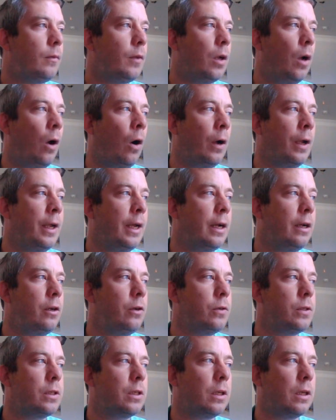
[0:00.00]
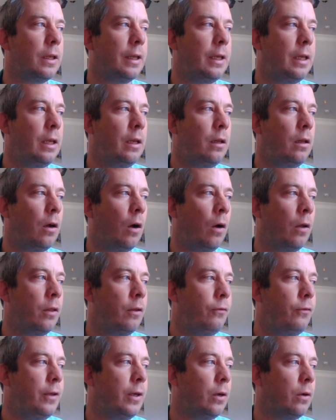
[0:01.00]
all you got to do is click in on the
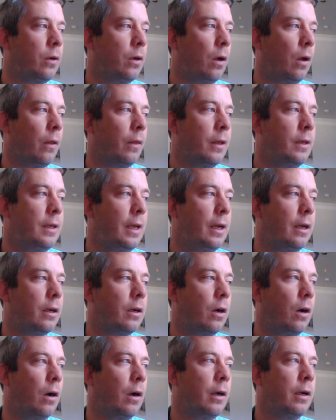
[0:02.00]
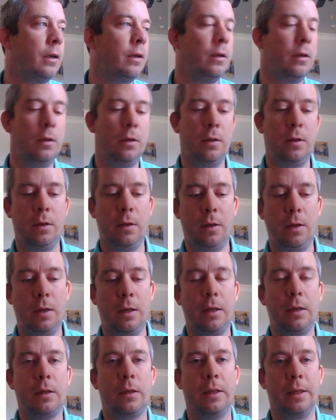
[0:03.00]
field on the data card,
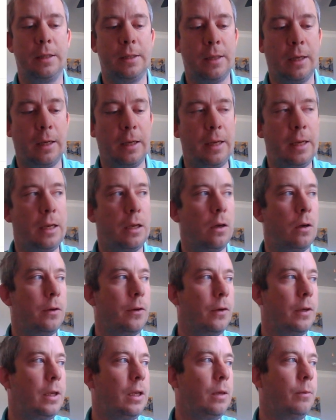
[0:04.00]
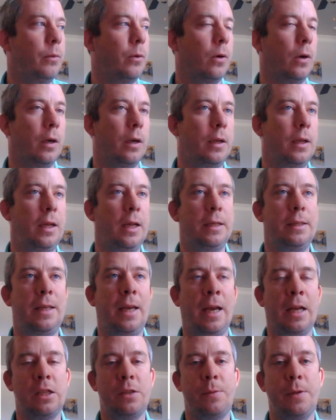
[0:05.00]
click delete on your keyboard.
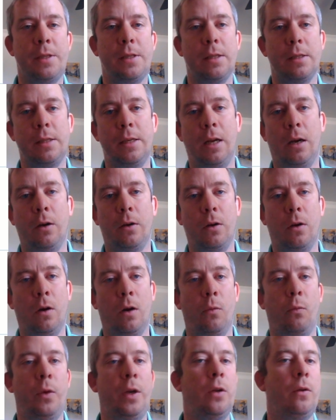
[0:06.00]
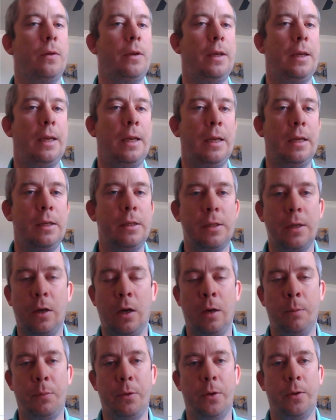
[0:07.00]
Attachments is now gone. We don't need to
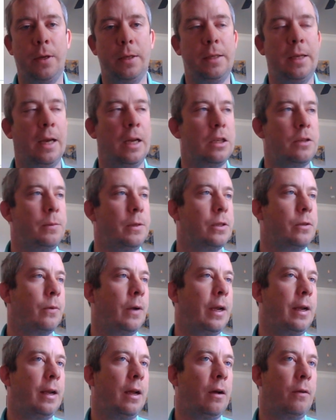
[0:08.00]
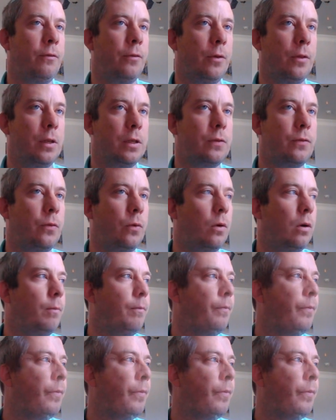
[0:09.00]
upload attachments right now for this form.